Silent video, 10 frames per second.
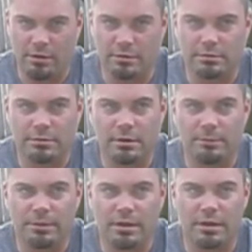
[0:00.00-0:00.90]
And
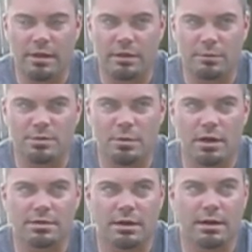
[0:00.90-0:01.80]
I think the
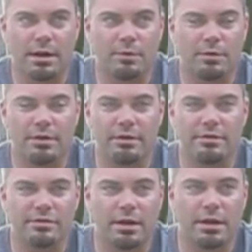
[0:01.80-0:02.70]
response I got
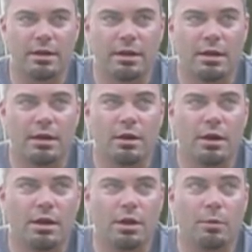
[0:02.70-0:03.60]
was,
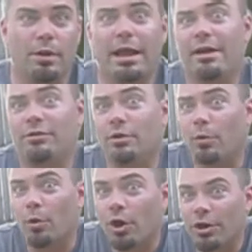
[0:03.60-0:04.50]
well, I have to go
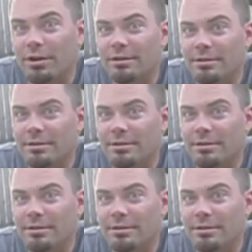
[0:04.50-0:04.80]
to work.